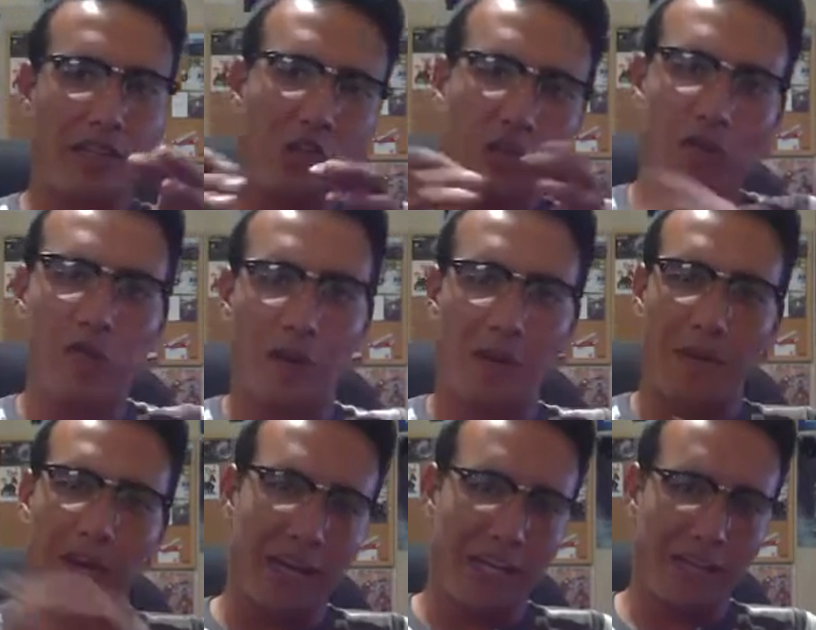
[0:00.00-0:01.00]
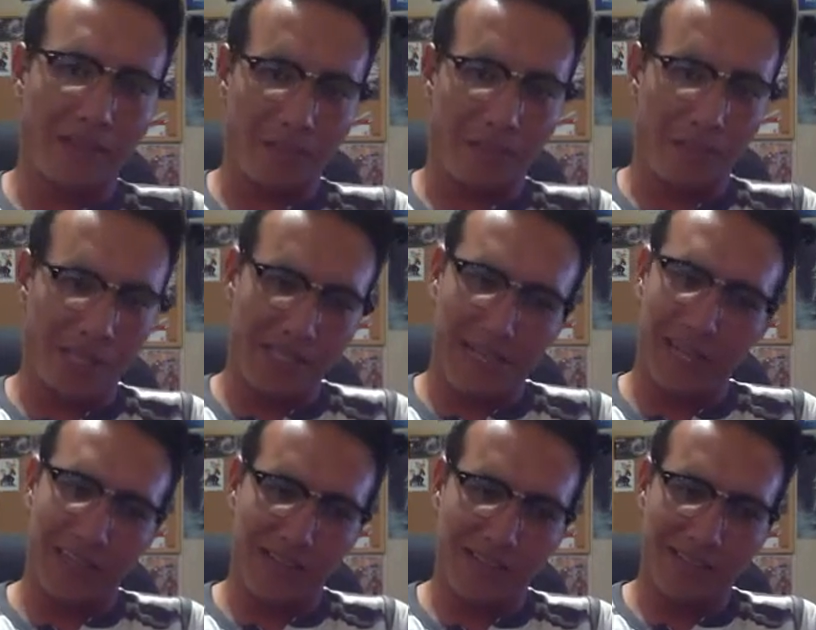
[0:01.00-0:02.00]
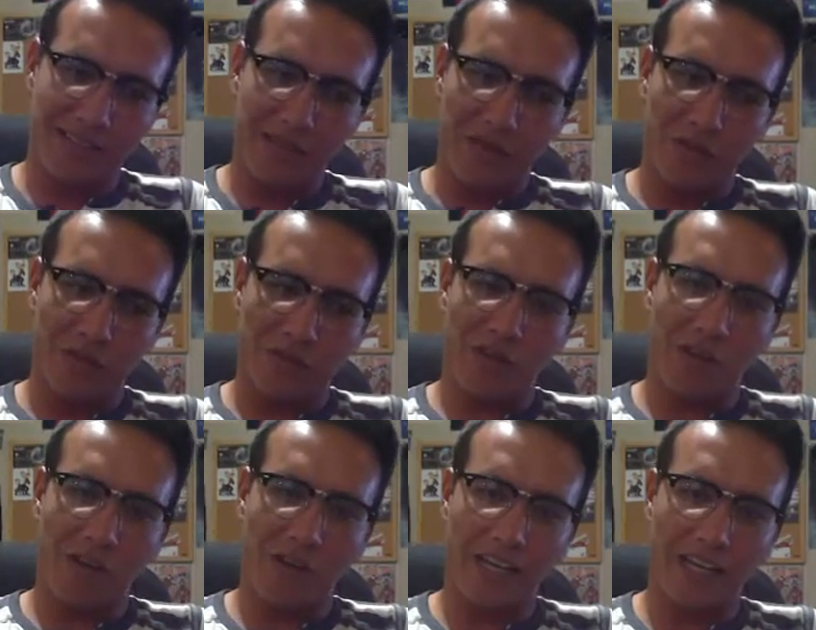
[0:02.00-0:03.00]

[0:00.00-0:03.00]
too far behind my stylus when I'm drawing,